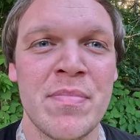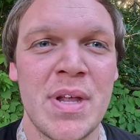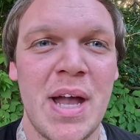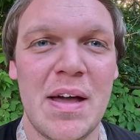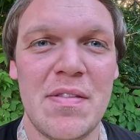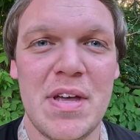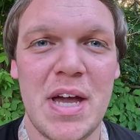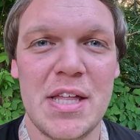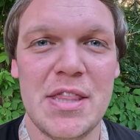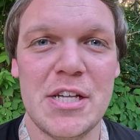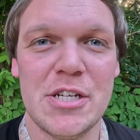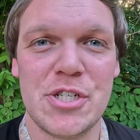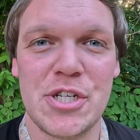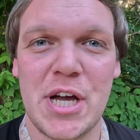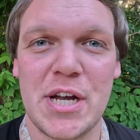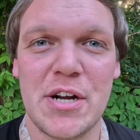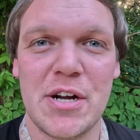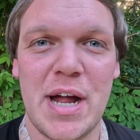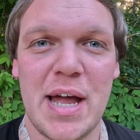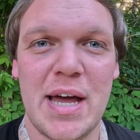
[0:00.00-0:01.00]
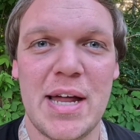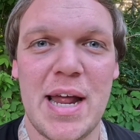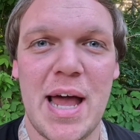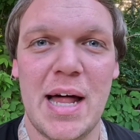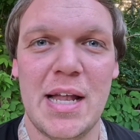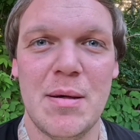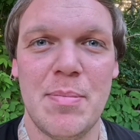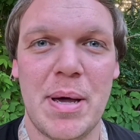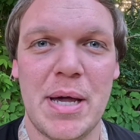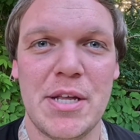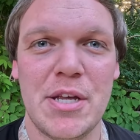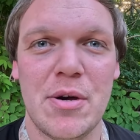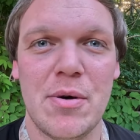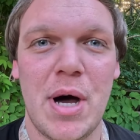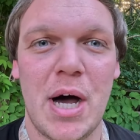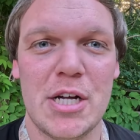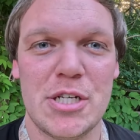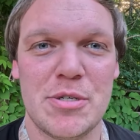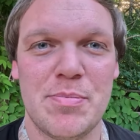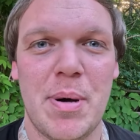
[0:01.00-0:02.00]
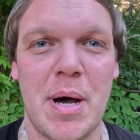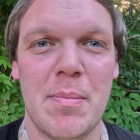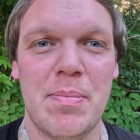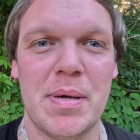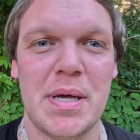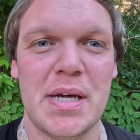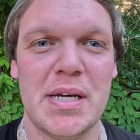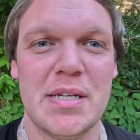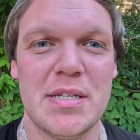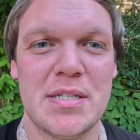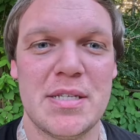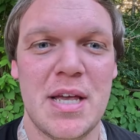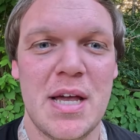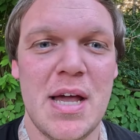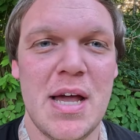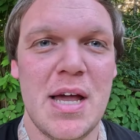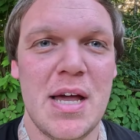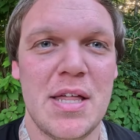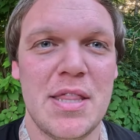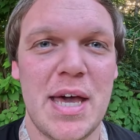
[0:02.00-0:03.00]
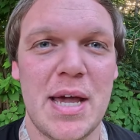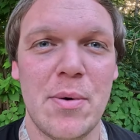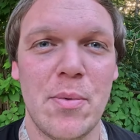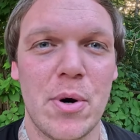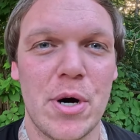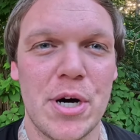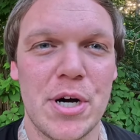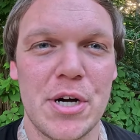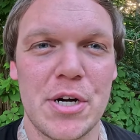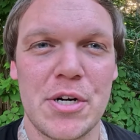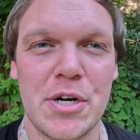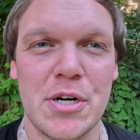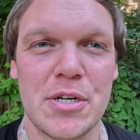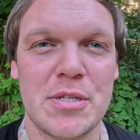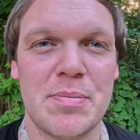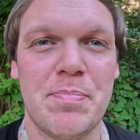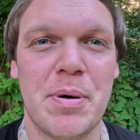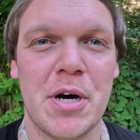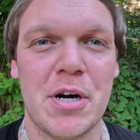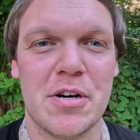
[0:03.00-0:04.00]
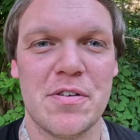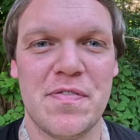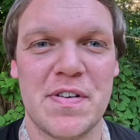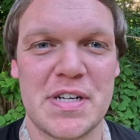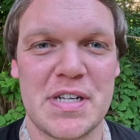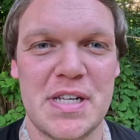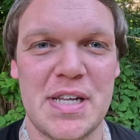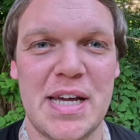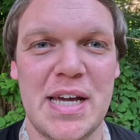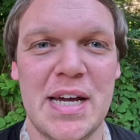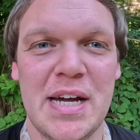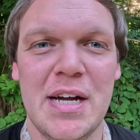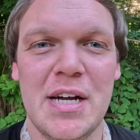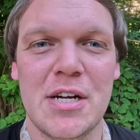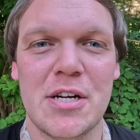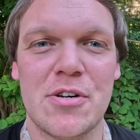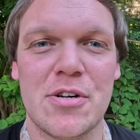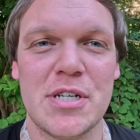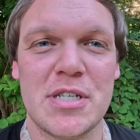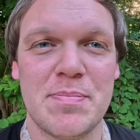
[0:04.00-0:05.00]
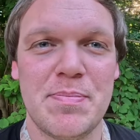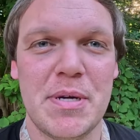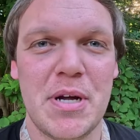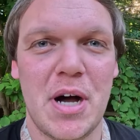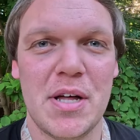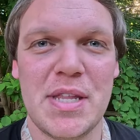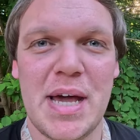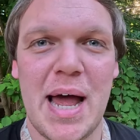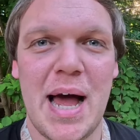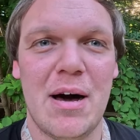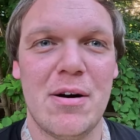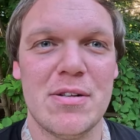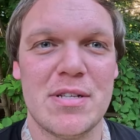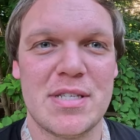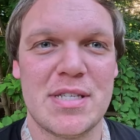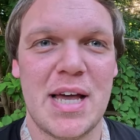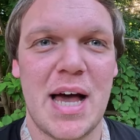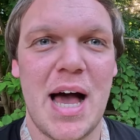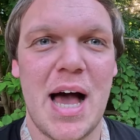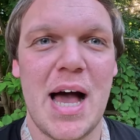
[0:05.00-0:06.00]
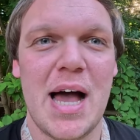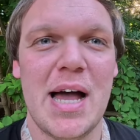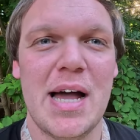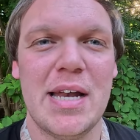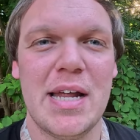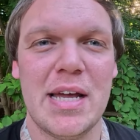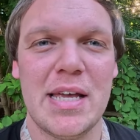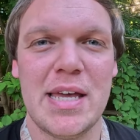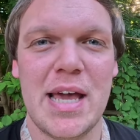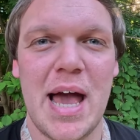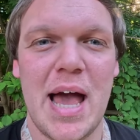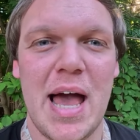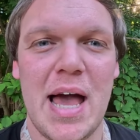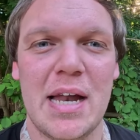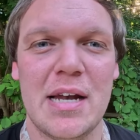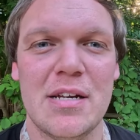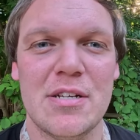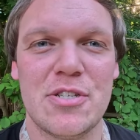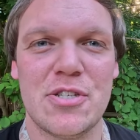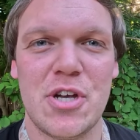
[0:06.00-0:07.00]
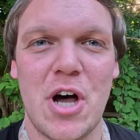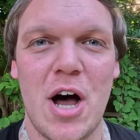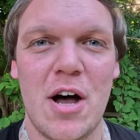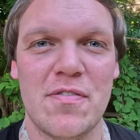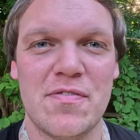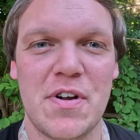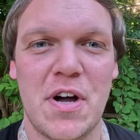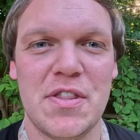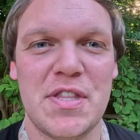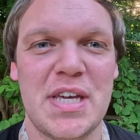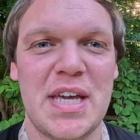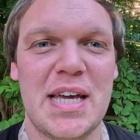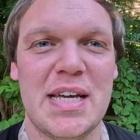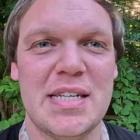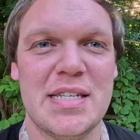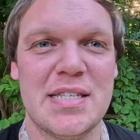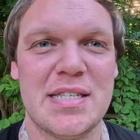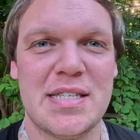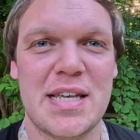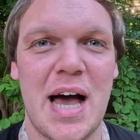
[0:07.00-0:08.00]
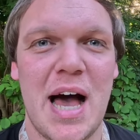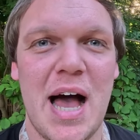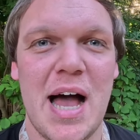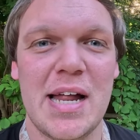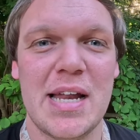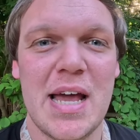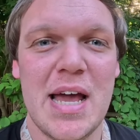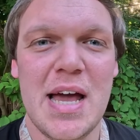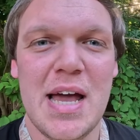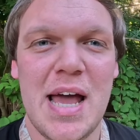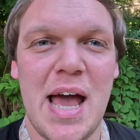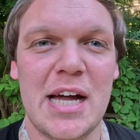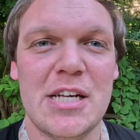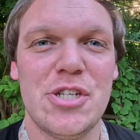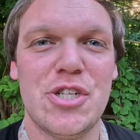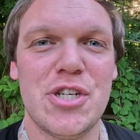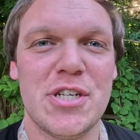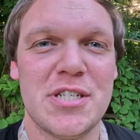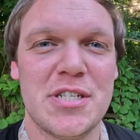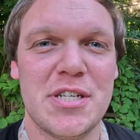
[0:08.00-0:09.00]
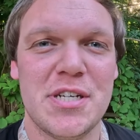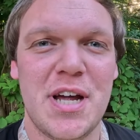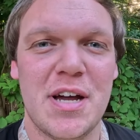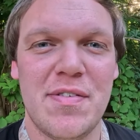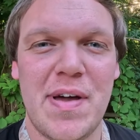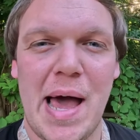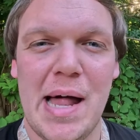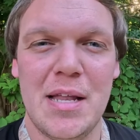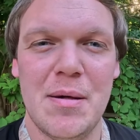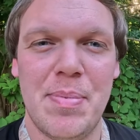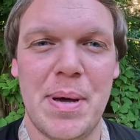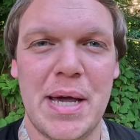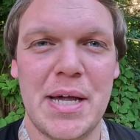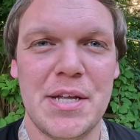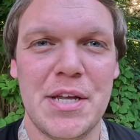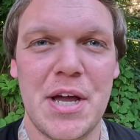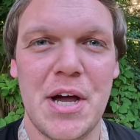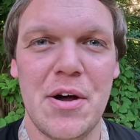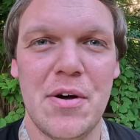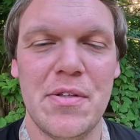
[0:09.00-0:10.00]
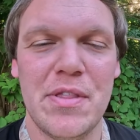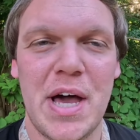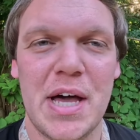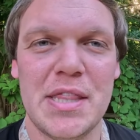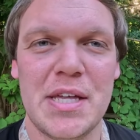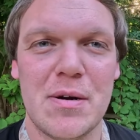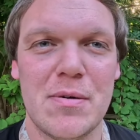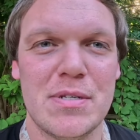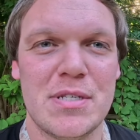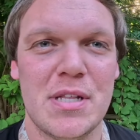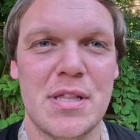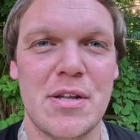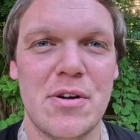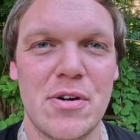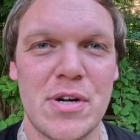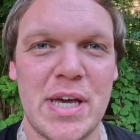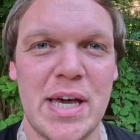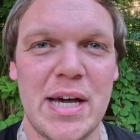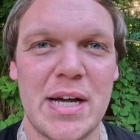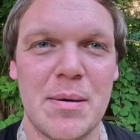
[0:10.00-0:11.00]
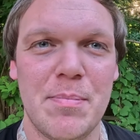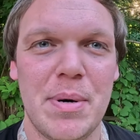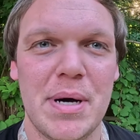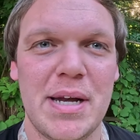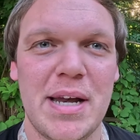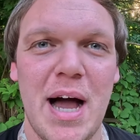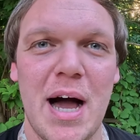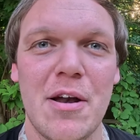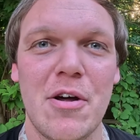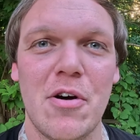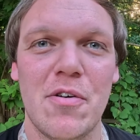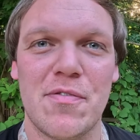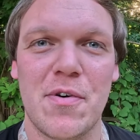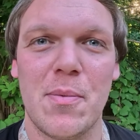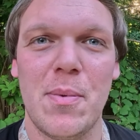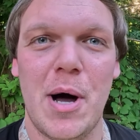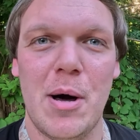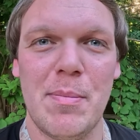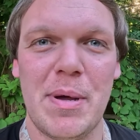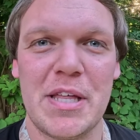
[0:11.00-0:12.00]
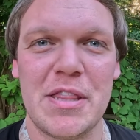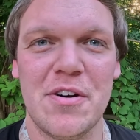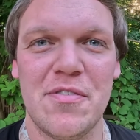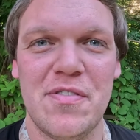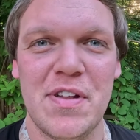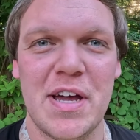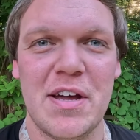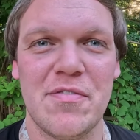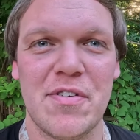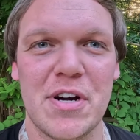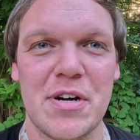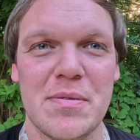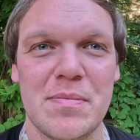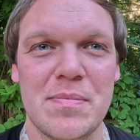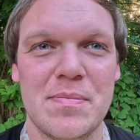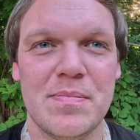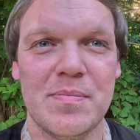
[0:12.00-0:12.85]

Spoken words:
And then the cheddar and jalapeno hush puppies, they were cooked perfectly, crispy on the outside, yet soft on the inside, and just enough jalapeno that there was a little kick, but not overwhelming the flavor.